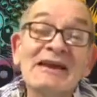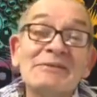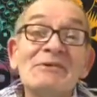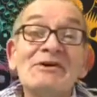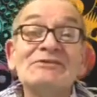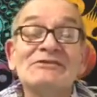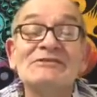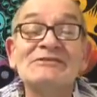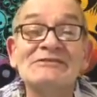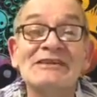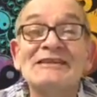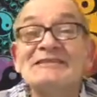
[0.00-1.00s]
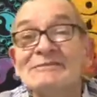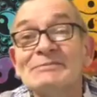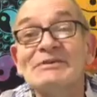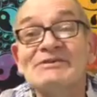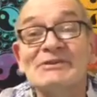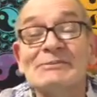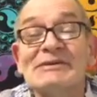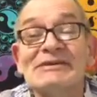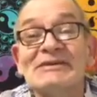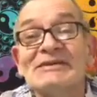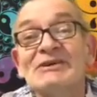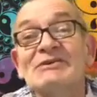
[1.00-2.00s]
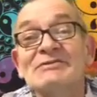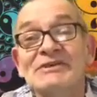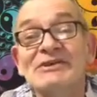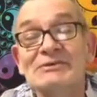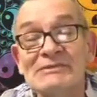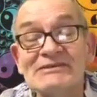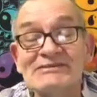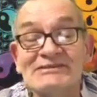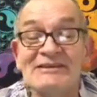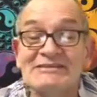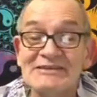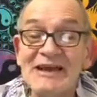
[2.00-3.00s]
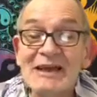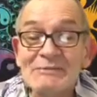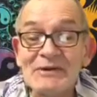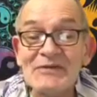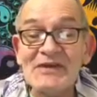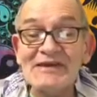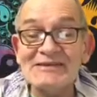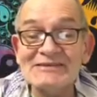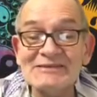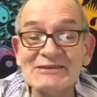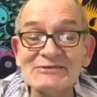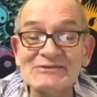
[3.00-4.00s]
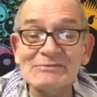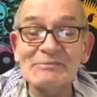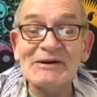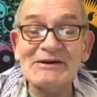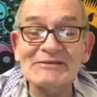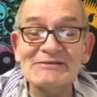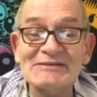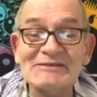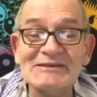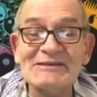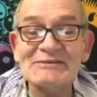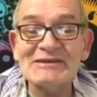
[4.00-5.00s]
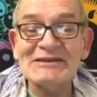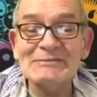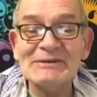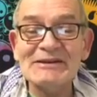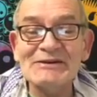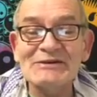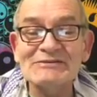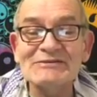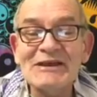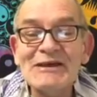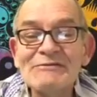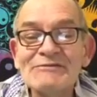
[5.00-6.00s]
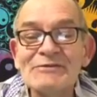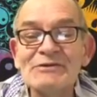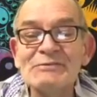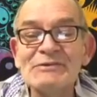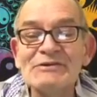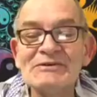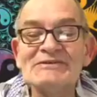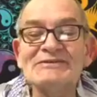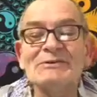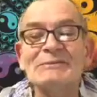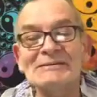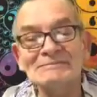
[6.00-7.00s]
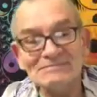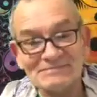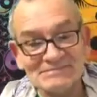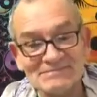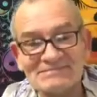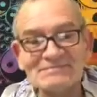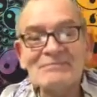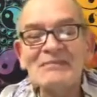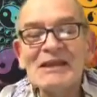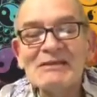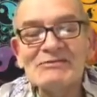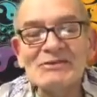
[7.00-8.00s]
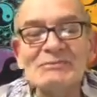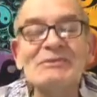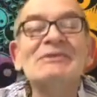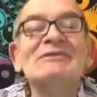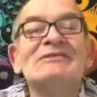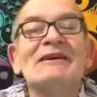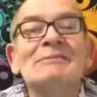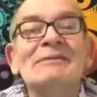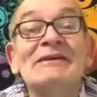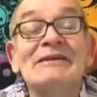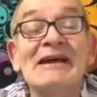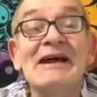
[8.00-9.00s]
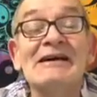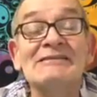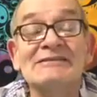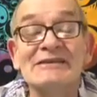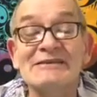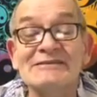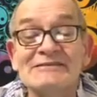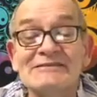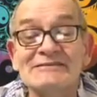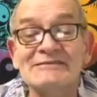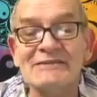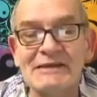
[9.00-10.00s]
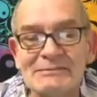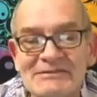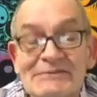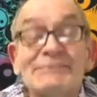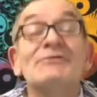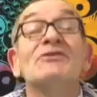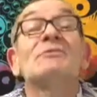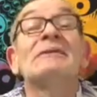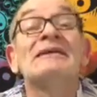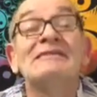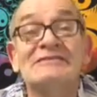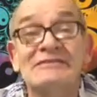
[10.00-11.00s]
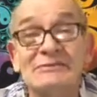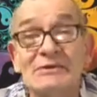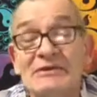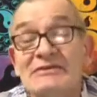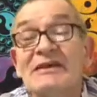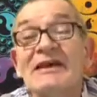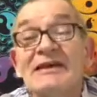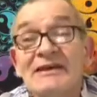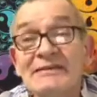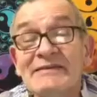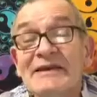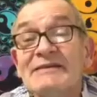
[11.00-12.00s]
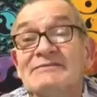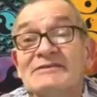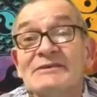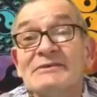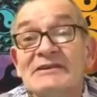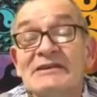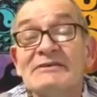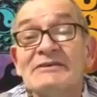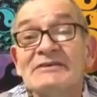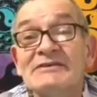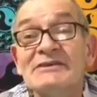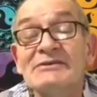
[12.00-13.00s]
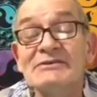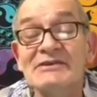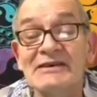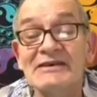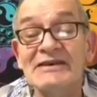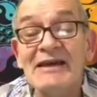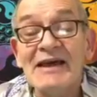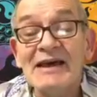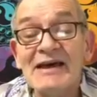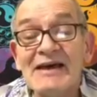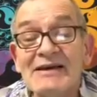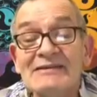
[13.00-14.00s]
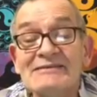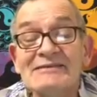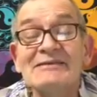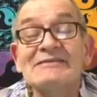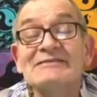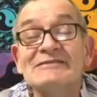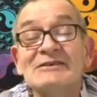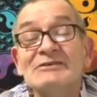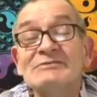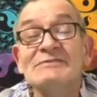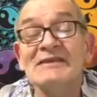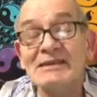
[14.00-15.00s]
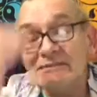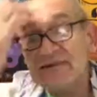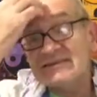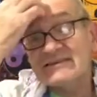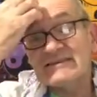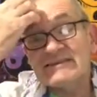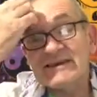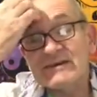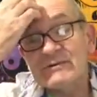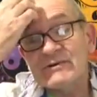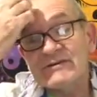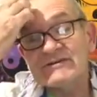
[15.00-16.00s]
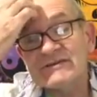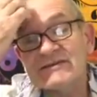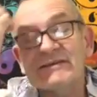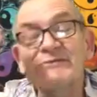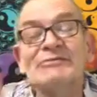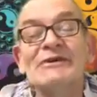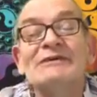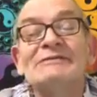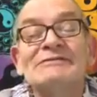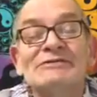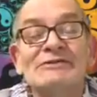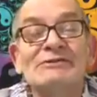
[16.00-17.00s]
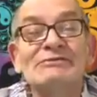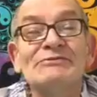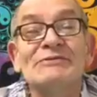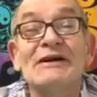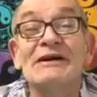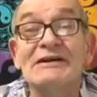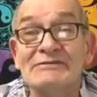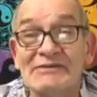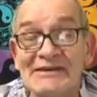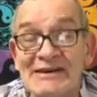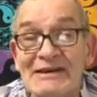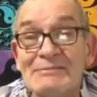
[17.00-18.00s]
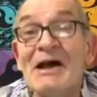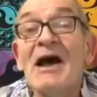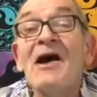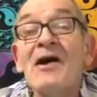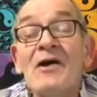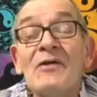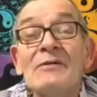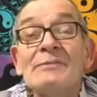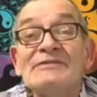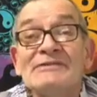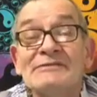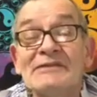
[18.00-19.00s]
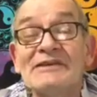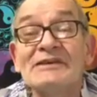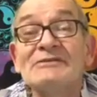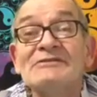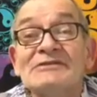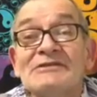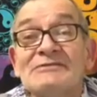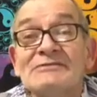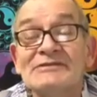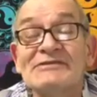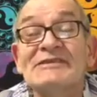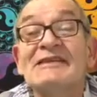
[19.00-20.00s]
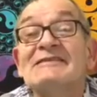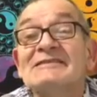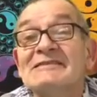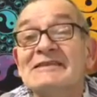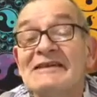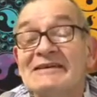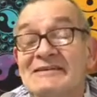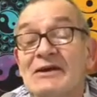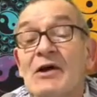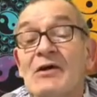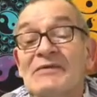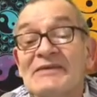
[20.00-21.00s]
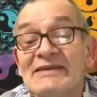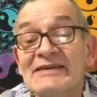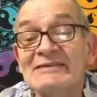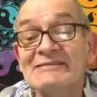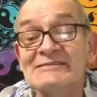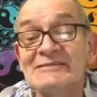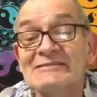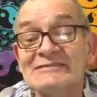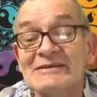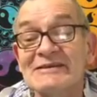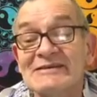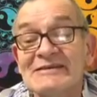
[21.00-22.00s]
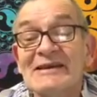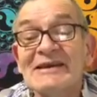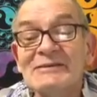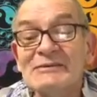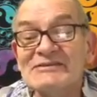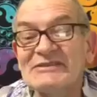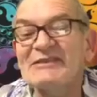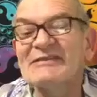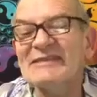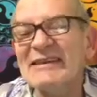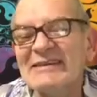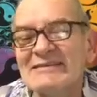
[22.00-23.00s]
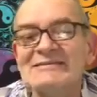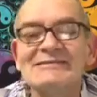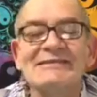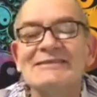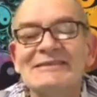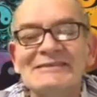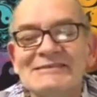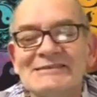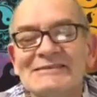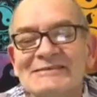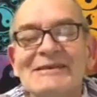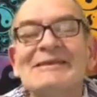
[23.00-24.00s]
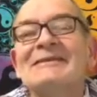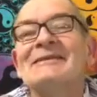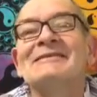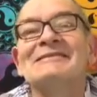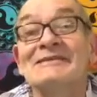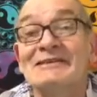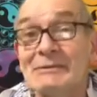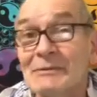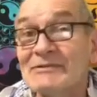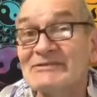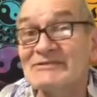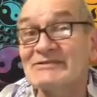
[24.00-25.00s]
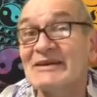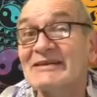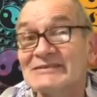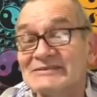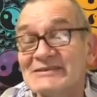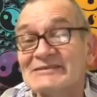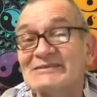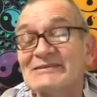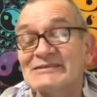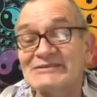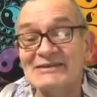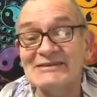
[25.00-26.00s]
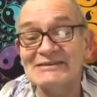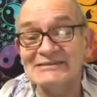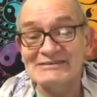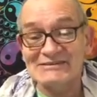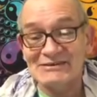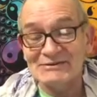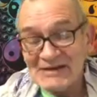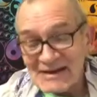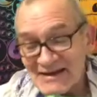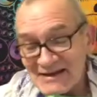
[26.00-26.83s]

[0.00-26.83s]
Emotions tend to predominate over common sense, but that is no surprise today really, because full moon is coming. Full moon is happening at, 4 minutes to 1 in the afternoon here in UK. And so, that was, I think, 5:05 a.m. on the Pacific coast of the States and Canada on the eastern side, which I think is still Eastern Daylight Time. I must check because that's going to change soon.